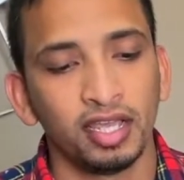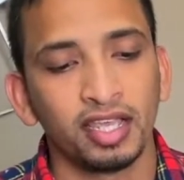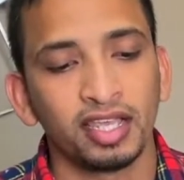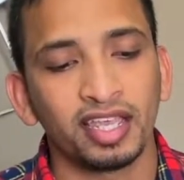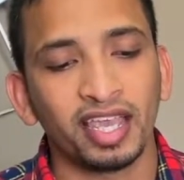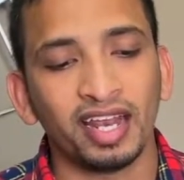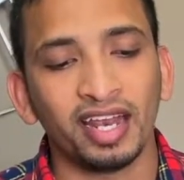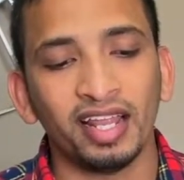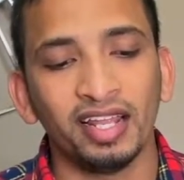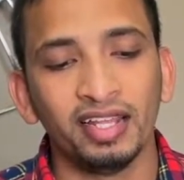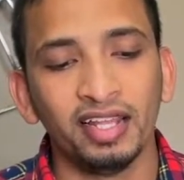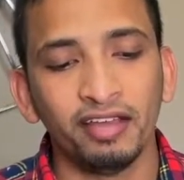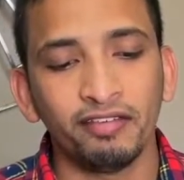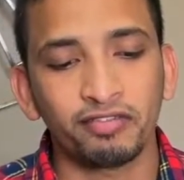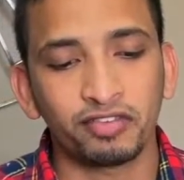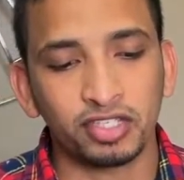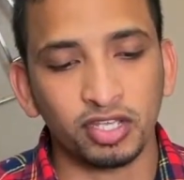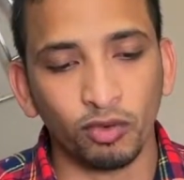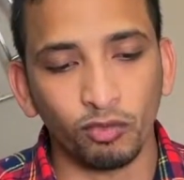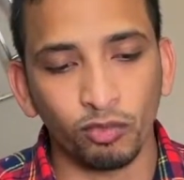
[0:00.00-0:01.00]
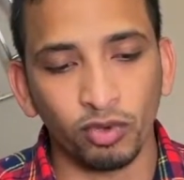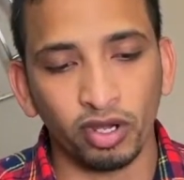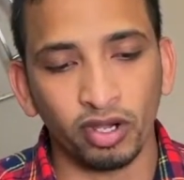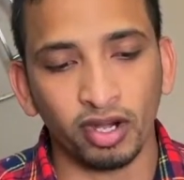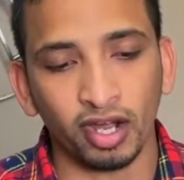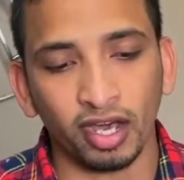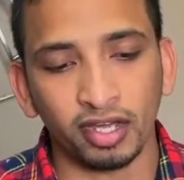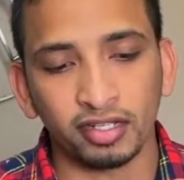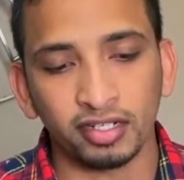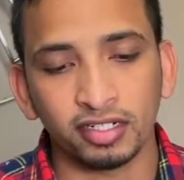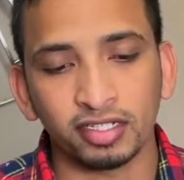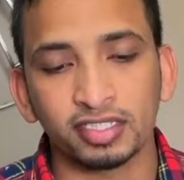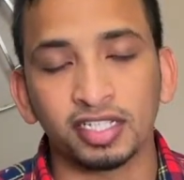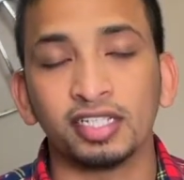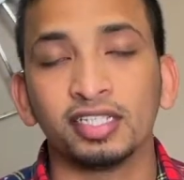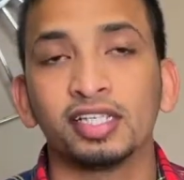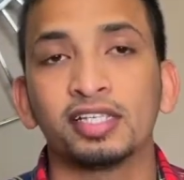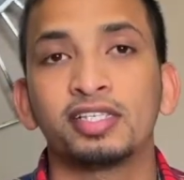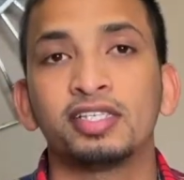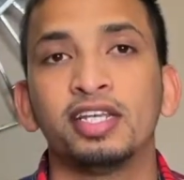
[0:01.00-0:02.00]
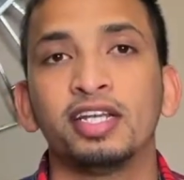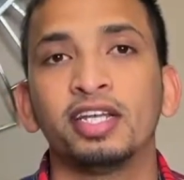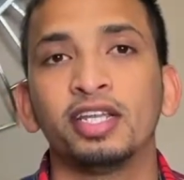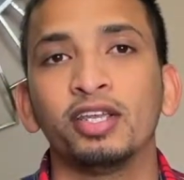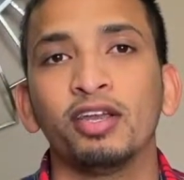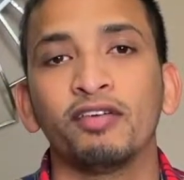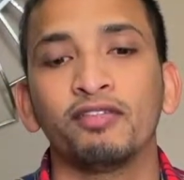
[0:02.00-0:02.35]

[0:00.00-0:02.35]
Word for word: Can I live somewhere other than the city